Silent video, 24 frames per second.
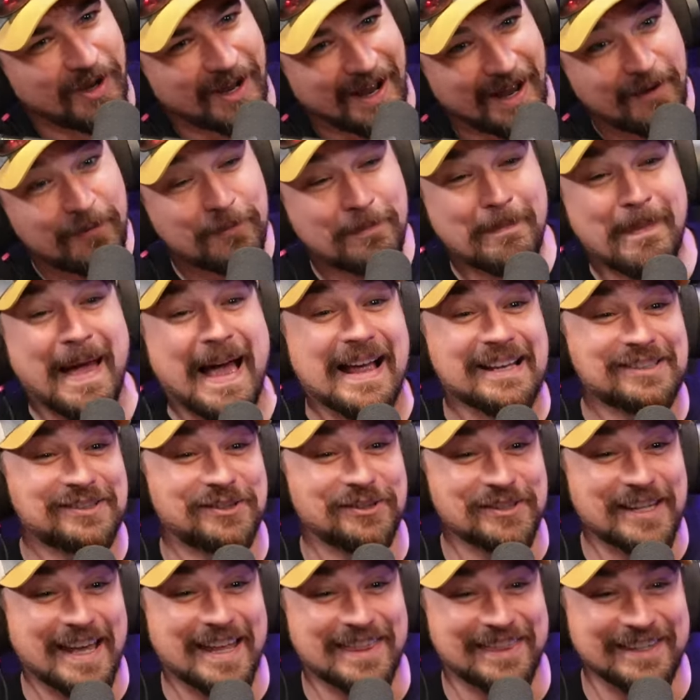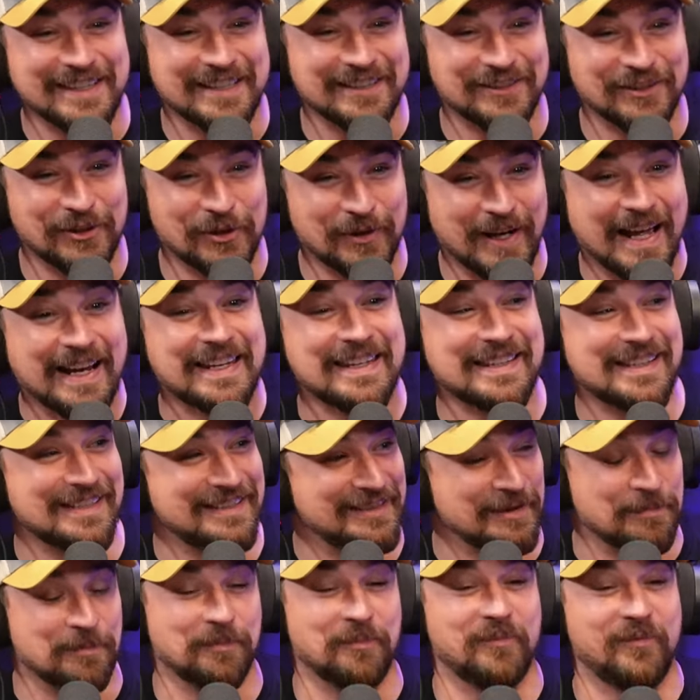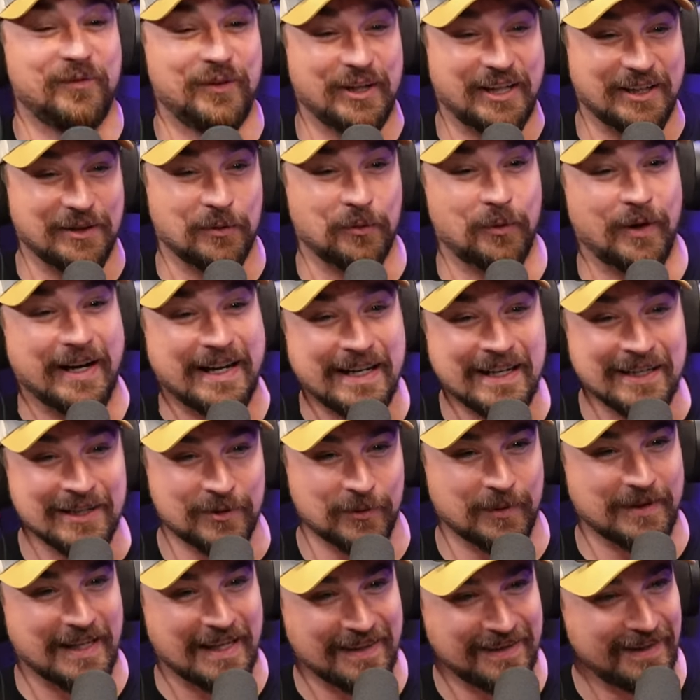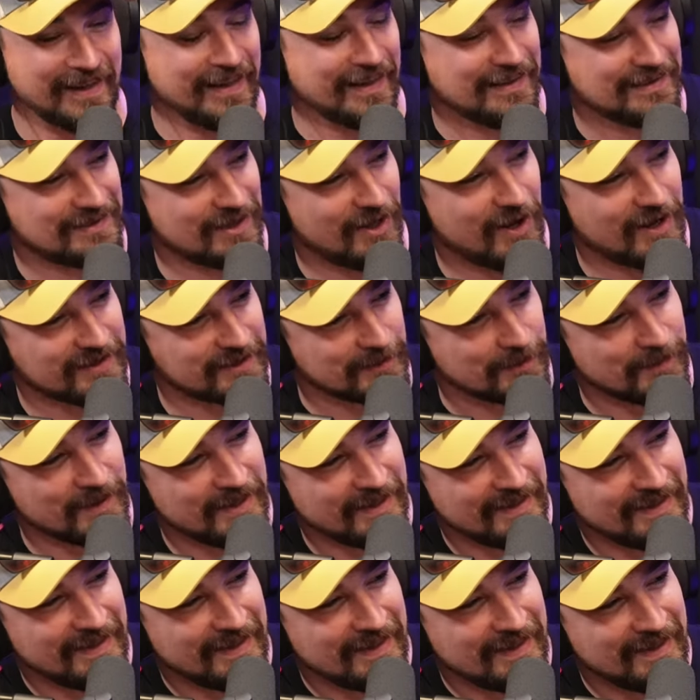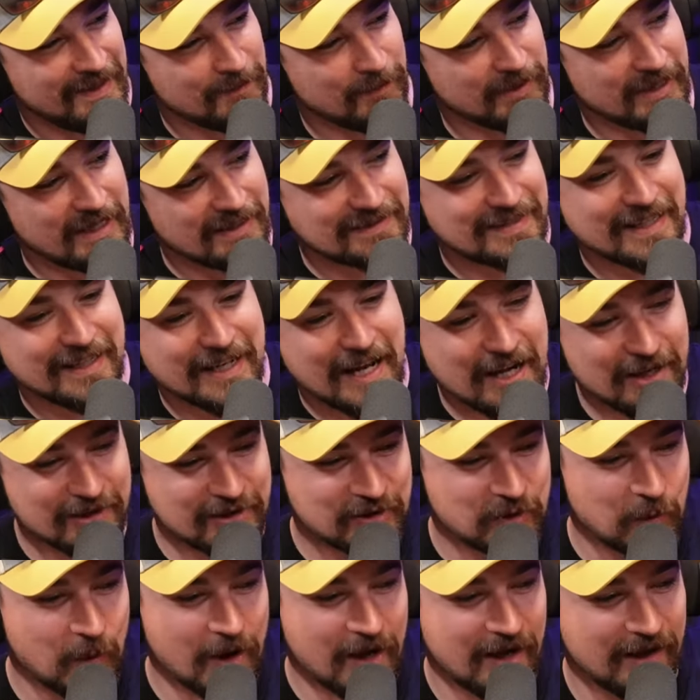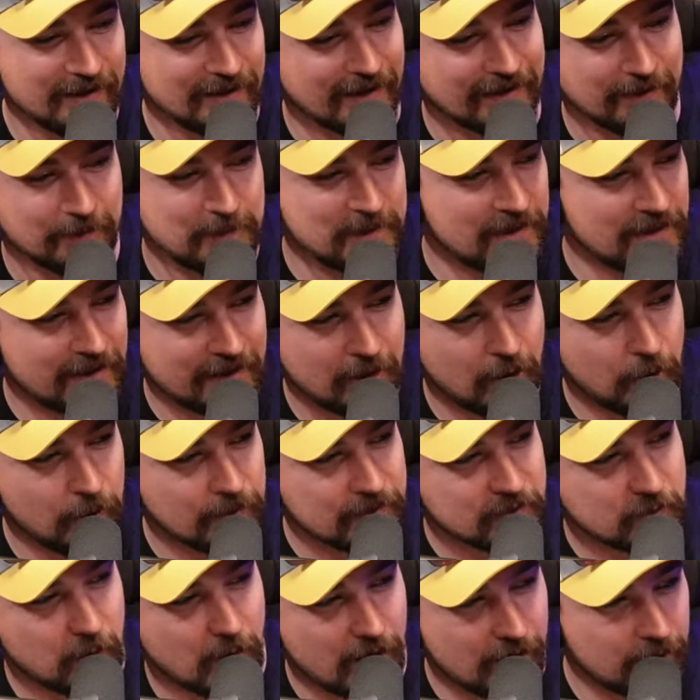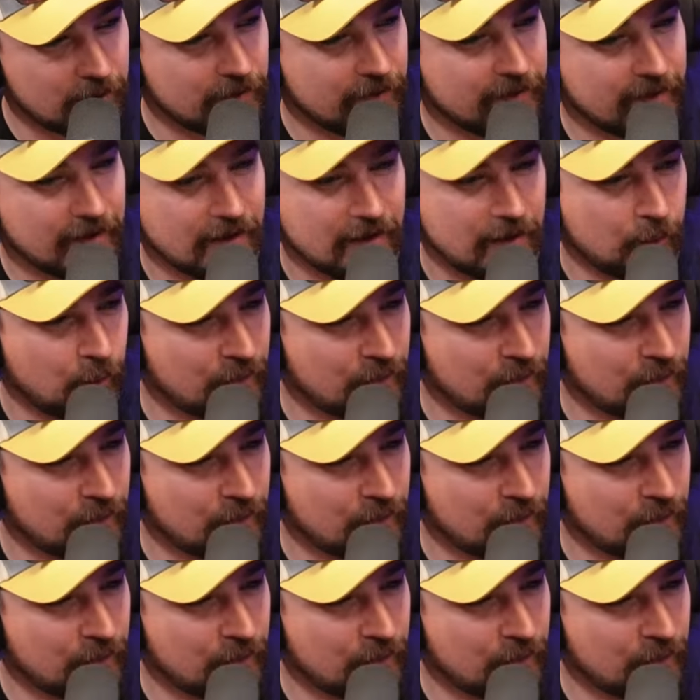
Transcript: I've mastered that thing, dude. I can get some freaking range with that nice, thing. It's awesome. Uh-huh. but I'll take out a squad. Like it'll be like a whole squad over there mm-hmm.